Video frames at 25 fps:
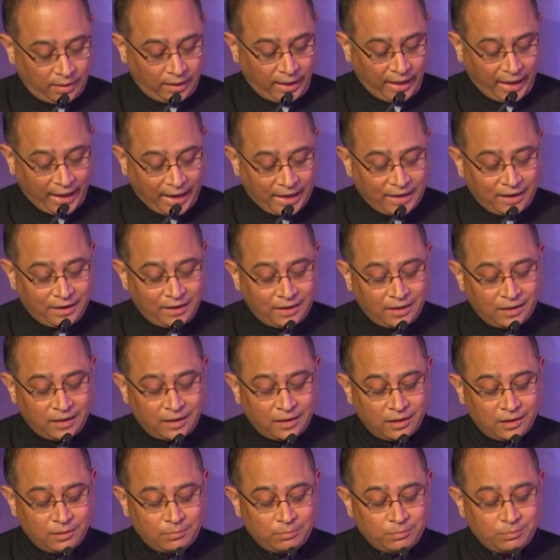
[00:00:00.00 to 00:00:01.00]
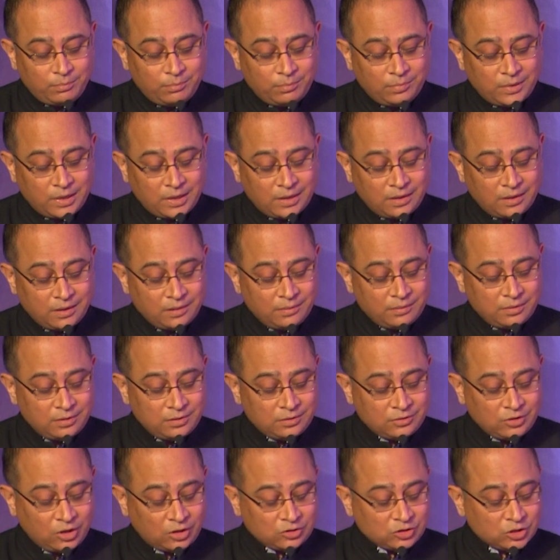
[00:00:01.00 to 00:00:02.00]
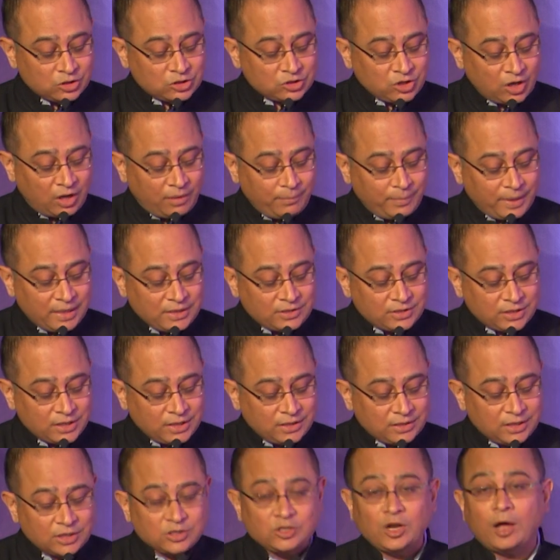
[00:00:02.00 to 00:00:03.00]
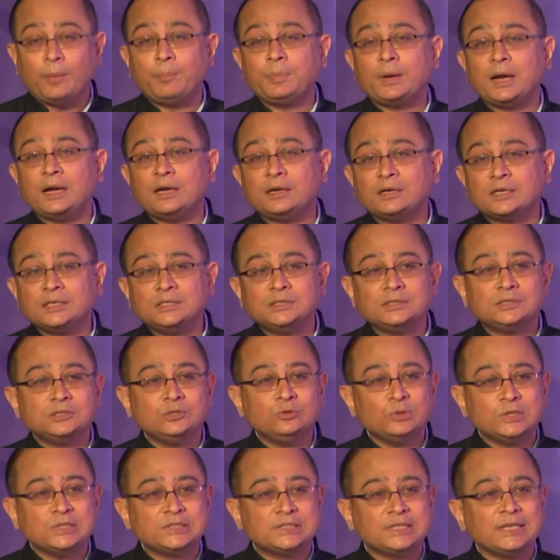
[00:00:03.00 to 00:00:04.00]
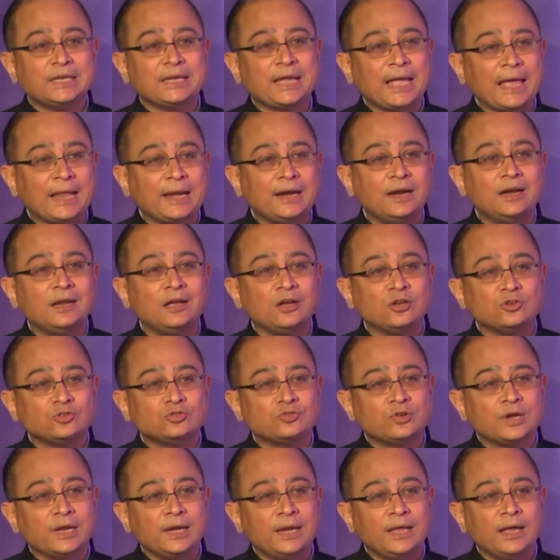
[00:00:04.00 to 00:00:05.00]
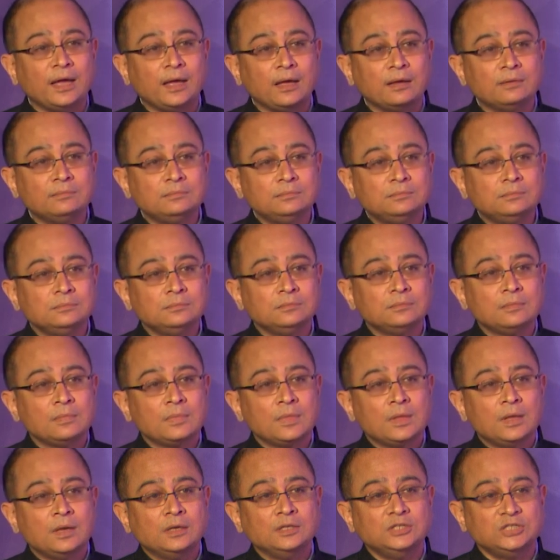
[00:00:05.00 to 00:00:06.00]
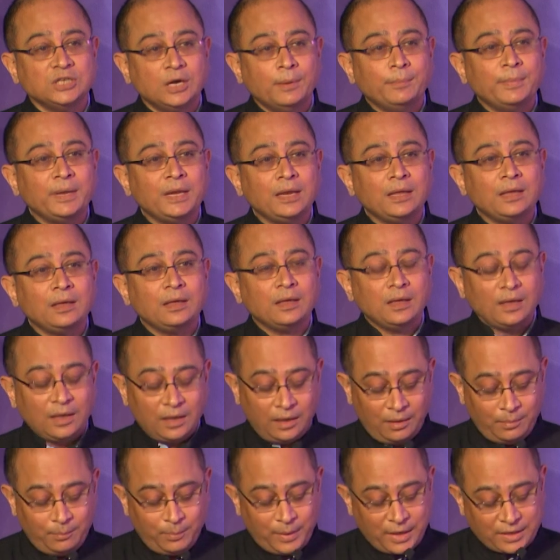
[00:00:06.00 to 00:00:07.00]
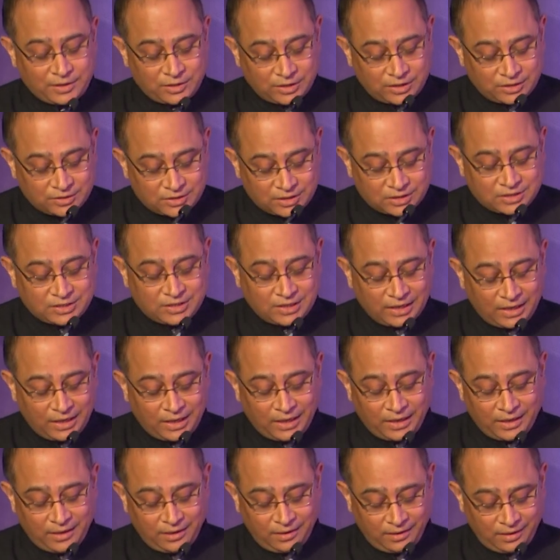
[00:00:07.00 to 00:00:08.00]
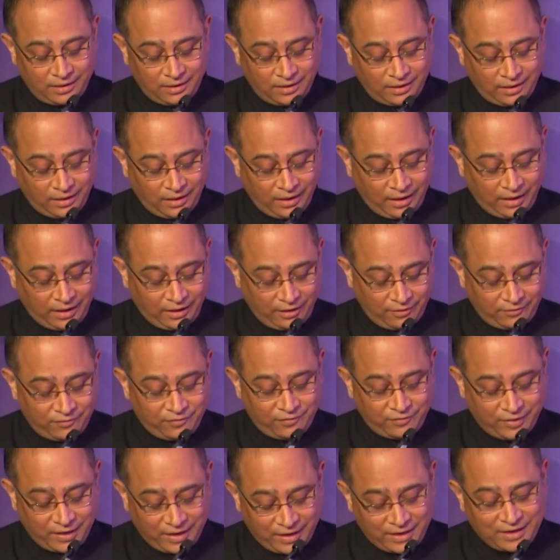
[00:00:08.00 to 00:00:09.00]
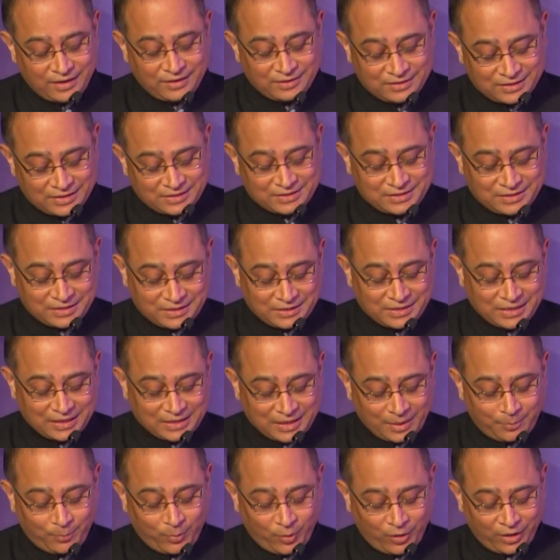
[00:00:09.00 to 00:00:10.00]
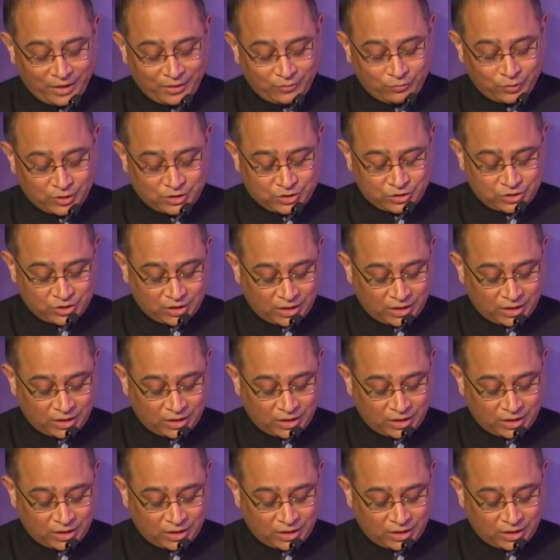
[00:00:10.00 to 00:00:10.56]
And Dr. Shaw mentioned the top countries: USA, Canada, Australia, Germany. But interestingly, I have a very interesting data point, which